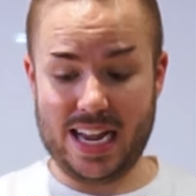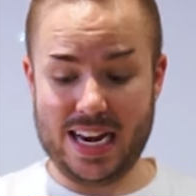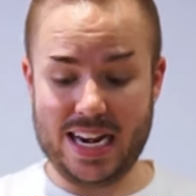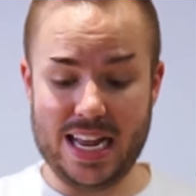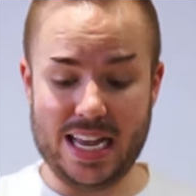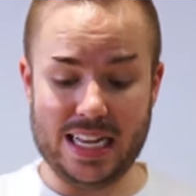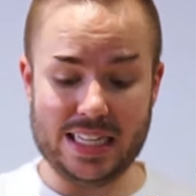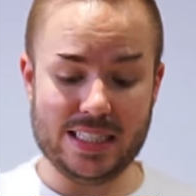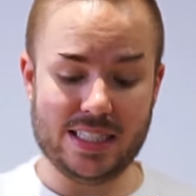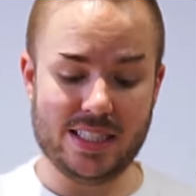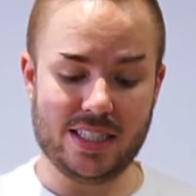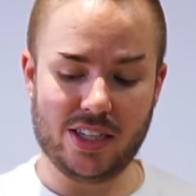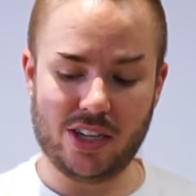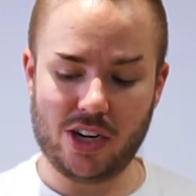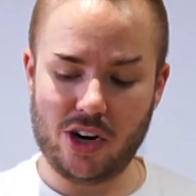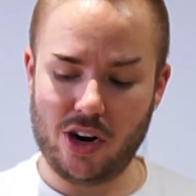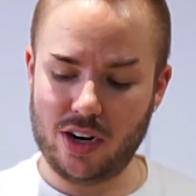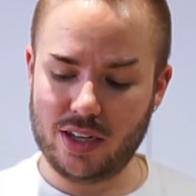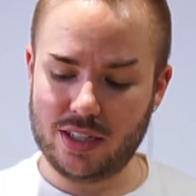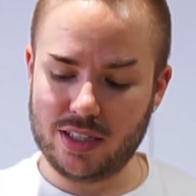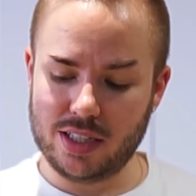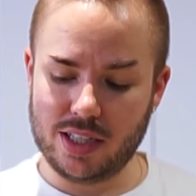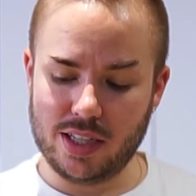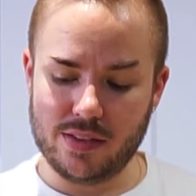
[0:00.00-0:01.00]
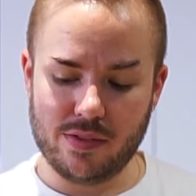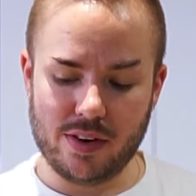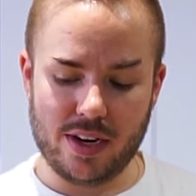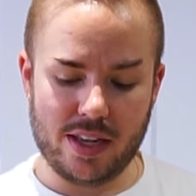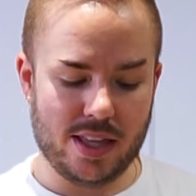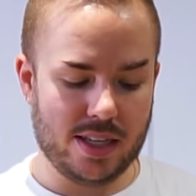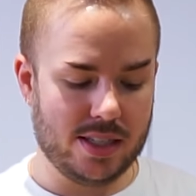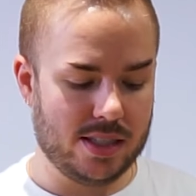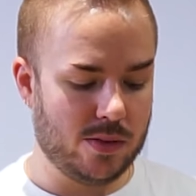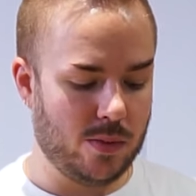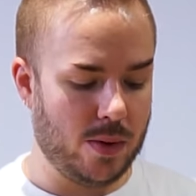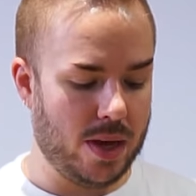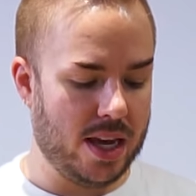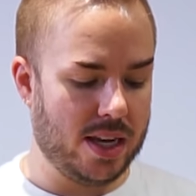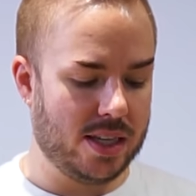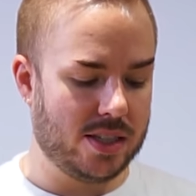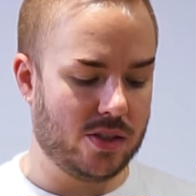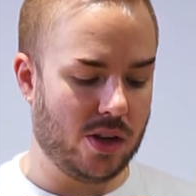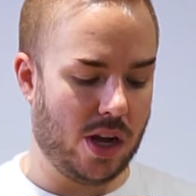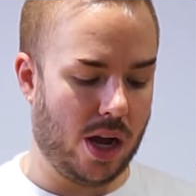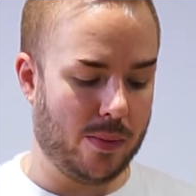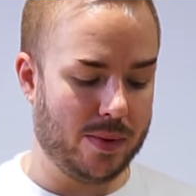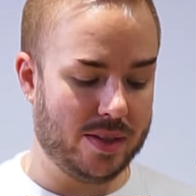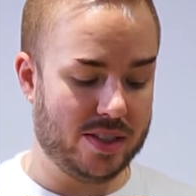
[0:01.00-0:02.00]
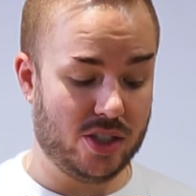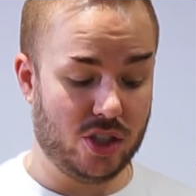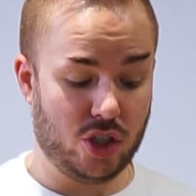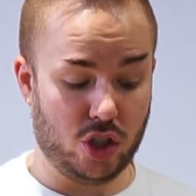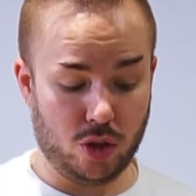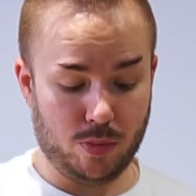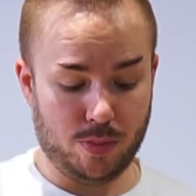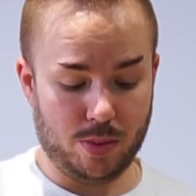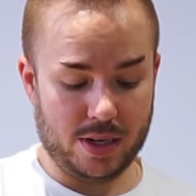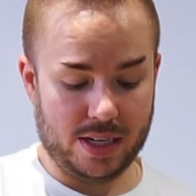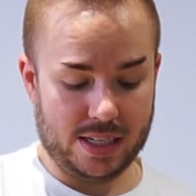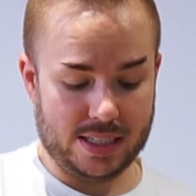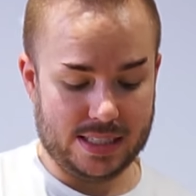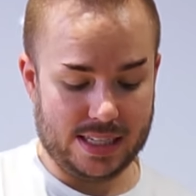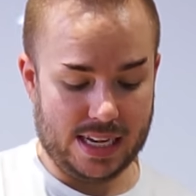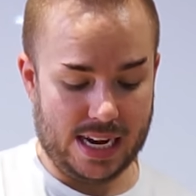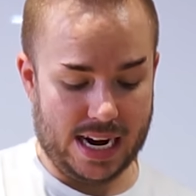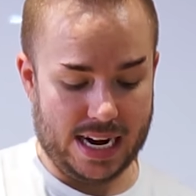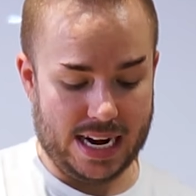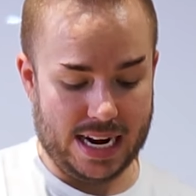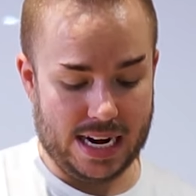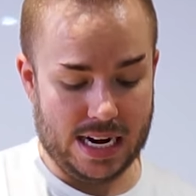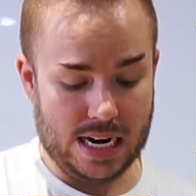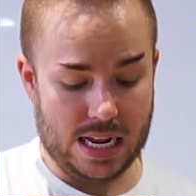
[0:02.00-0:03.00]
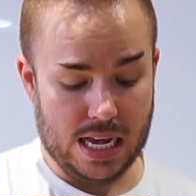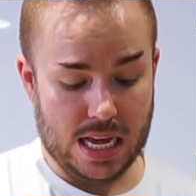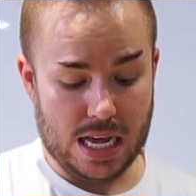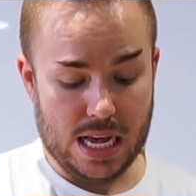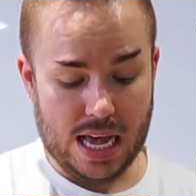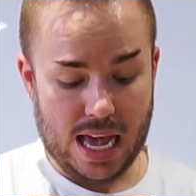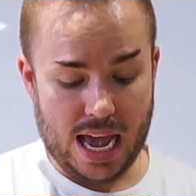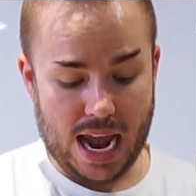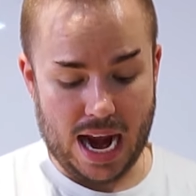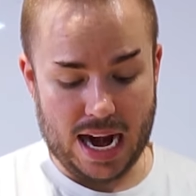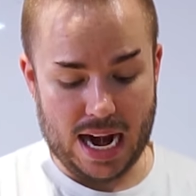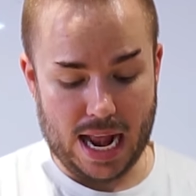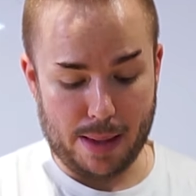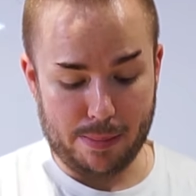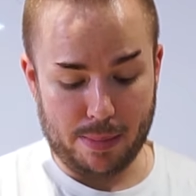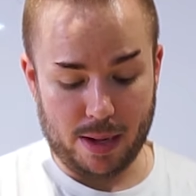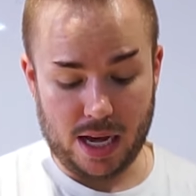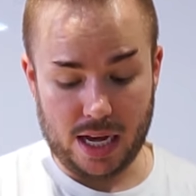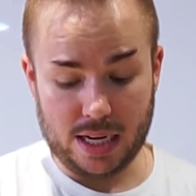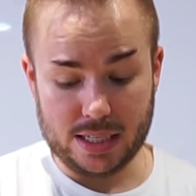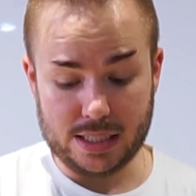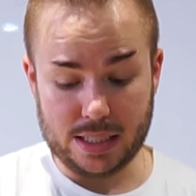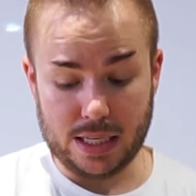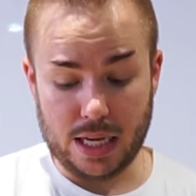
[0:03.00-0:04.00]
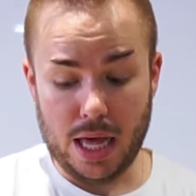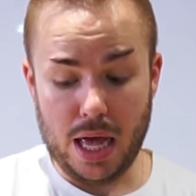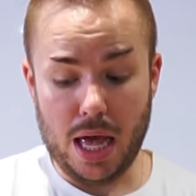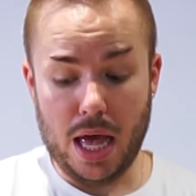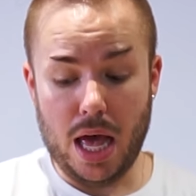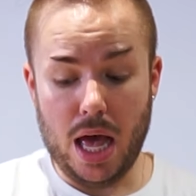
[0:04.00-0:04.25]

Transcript: an Instacart delivery this week, so I was super excited, and I bought